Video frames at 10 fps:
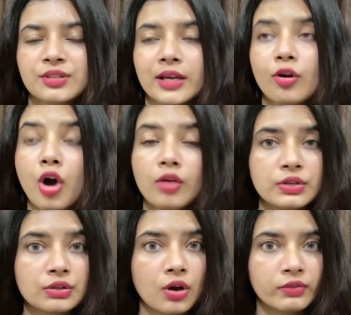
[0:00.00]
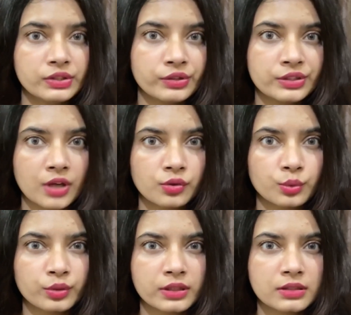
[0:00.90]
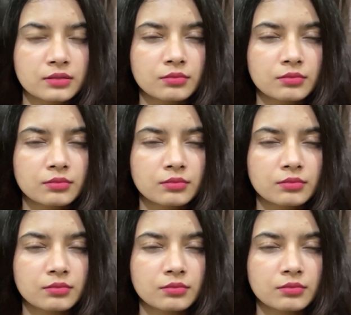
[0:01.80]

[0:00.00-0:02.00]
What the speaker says: I always reach out to this